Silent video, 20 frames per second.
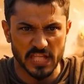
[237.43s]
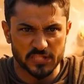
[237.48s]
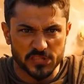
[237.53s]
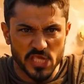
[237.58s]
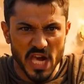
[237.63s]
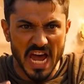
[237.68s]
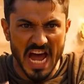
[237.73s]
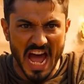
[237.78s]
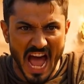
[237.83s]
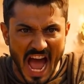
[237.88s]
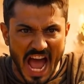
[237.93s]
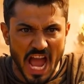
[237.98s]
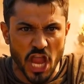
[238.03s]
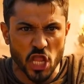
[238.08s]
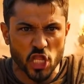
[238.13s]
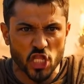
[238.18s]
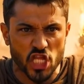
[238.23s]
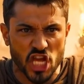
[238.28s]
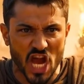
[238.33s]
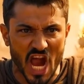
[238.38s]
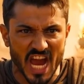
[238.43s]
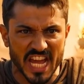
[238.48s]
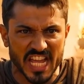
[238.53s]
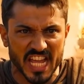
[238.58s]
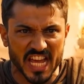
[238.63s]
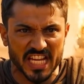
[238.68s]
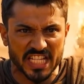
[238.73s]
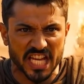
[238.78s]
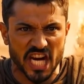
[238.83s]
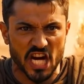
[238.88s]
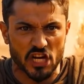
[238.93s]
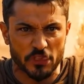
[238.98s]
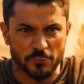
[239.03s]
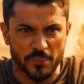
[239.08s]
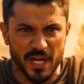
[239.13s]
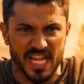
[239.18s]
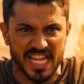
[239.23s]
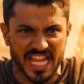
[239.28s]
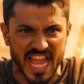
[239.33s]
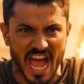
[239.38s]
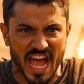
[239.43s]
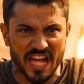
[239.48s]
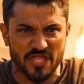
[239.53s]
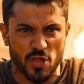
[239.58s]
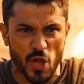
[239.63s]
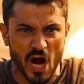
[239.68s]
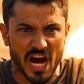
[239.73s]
Benzi entered Isabella's room, where the